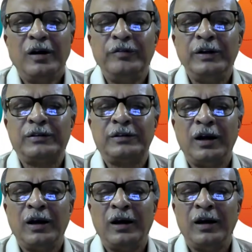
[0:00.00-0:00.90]
with
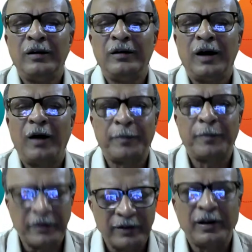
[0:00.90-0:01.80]

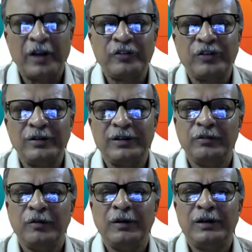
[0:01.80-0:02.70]
our presentation,
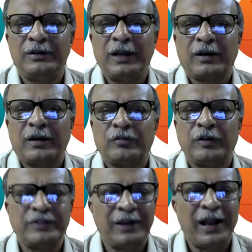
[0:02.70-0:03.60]
then we will take
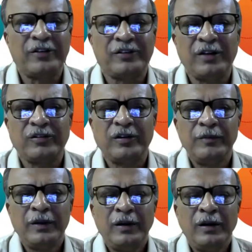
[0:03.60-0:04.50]
question answers.
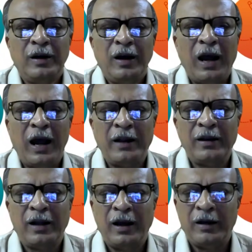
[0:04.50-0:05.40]
And